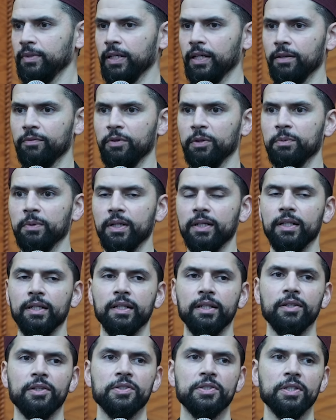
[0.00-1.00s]
Everyone in
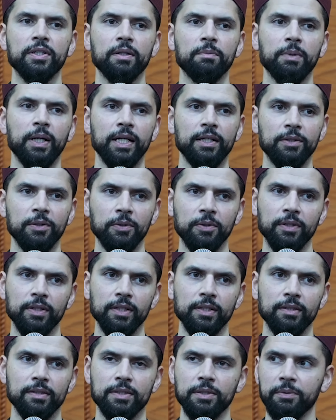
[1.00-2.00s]
here is in the
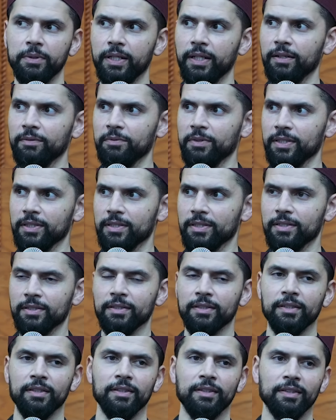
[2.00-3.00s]
minority. So we have this,
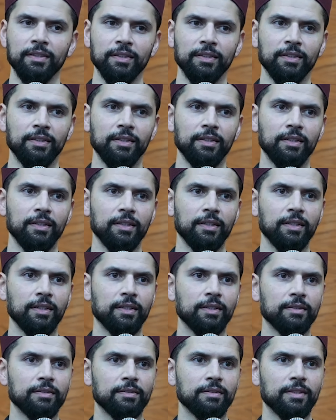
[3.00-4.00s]

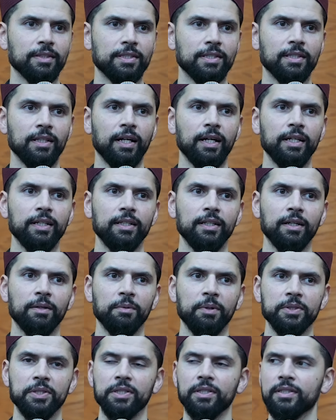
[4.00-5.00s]
uh, this slide here I
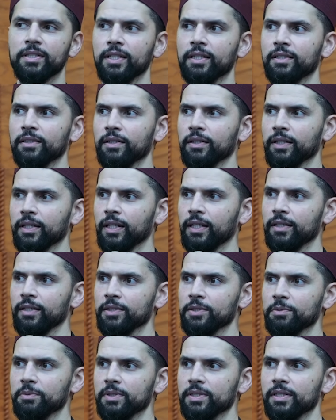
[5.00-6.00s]
want you to take a look at.
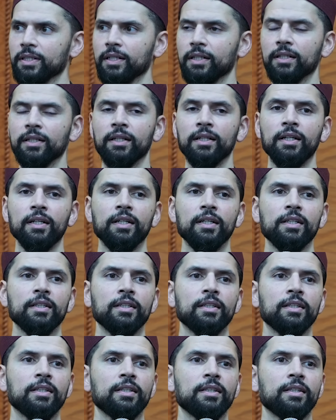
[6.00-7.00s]
This was a,
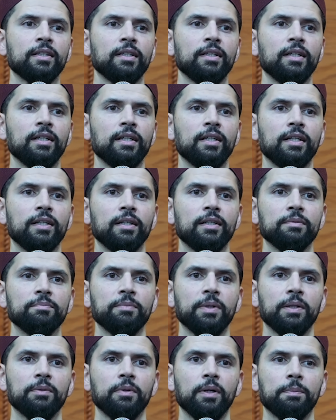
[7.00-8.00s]

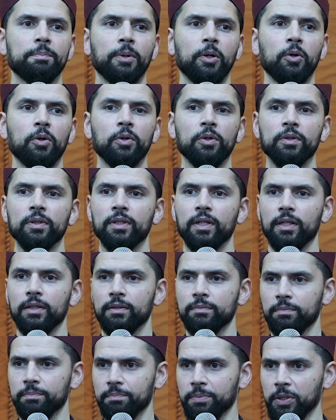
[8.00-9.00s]
um, a, a, poll,
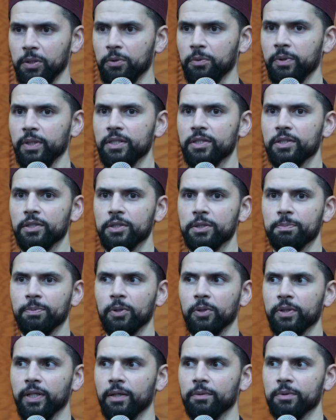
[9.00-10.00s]
a Pew Research
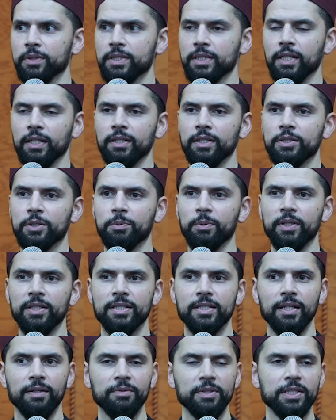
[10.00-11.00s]
poll that was done in
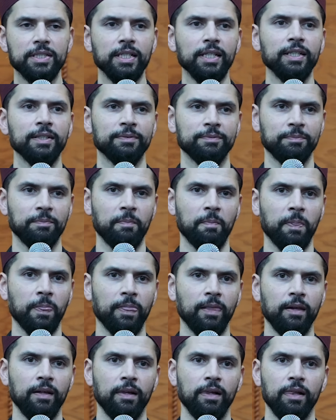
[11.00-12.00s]
2017
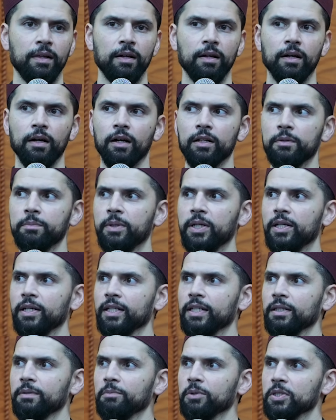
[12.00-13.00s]
on
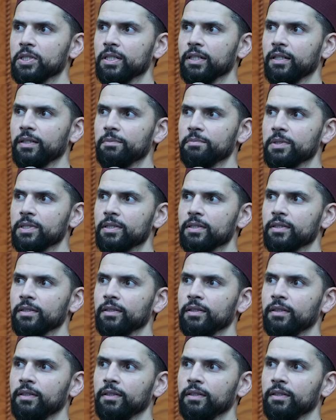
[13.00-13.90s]
American Muslims